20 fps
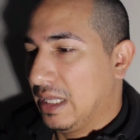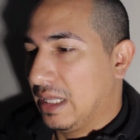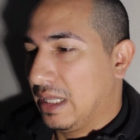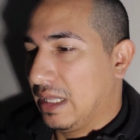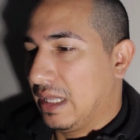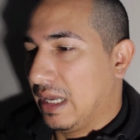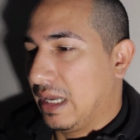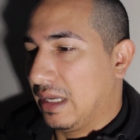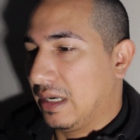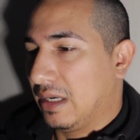
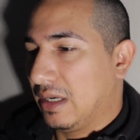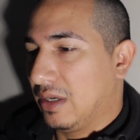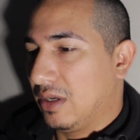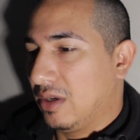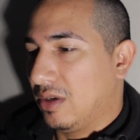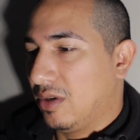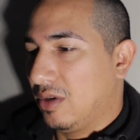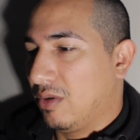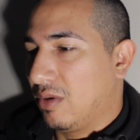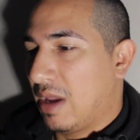that
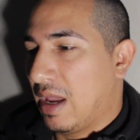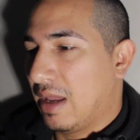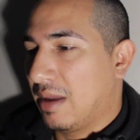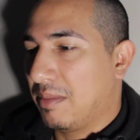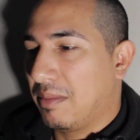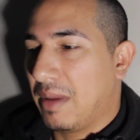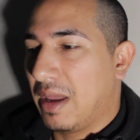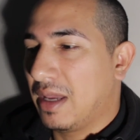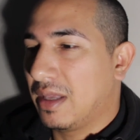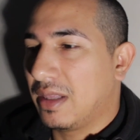you
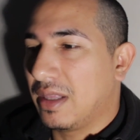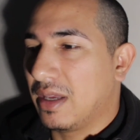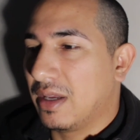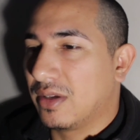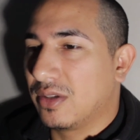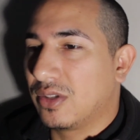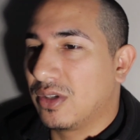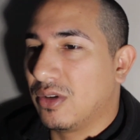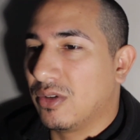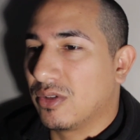can't make the
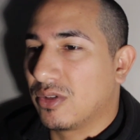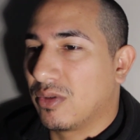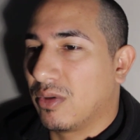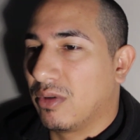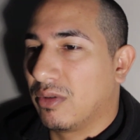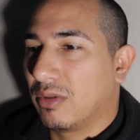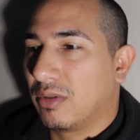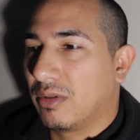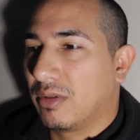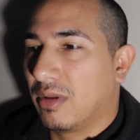excuse
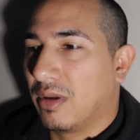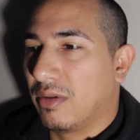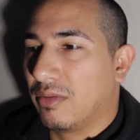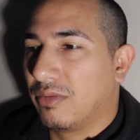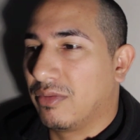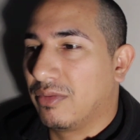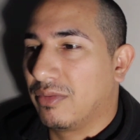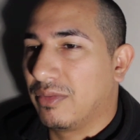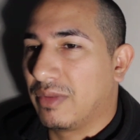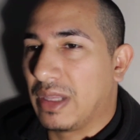
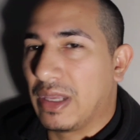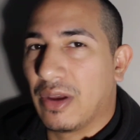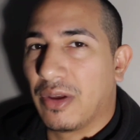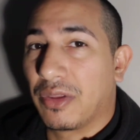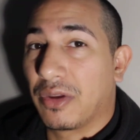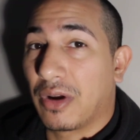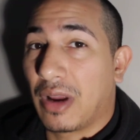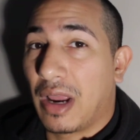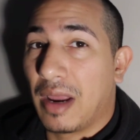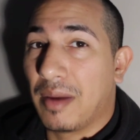of the
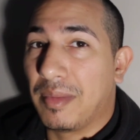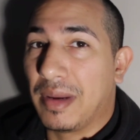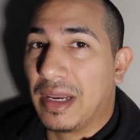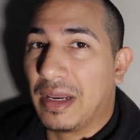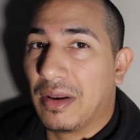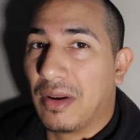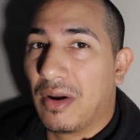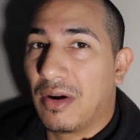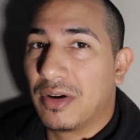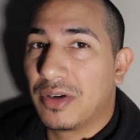other guy
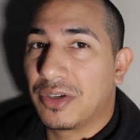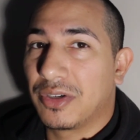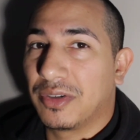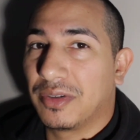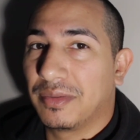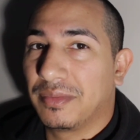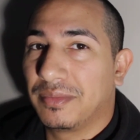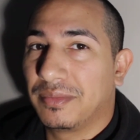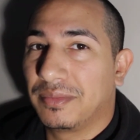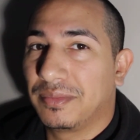being
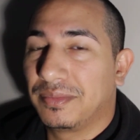larger.